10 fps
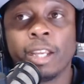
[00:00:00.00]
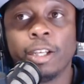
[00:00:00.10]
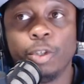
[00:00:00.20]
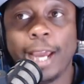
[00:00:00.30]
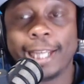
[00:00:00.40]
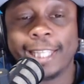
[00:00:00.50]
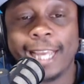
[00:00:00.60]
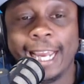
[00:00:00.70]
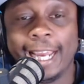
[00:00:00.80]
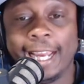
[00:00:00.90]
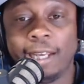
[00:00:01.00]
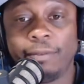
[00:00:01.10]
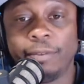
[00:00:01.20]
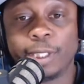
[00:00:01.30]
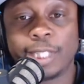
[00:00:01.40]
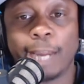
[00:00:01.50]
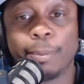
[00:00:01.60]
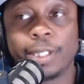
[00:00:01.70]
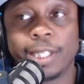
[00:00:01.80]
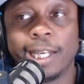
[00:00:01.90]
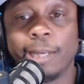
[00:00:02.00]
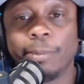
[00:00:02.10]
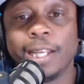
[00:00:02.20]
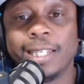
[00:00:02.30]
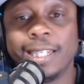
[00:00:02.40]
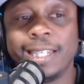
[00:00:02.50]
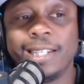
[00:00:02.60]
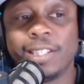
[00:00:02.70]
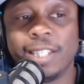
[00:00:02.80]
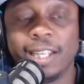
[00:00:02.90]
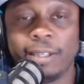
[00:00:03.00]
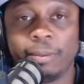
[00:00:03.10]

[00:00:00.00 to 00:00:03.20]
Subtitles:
you have to have the type of team that needs that.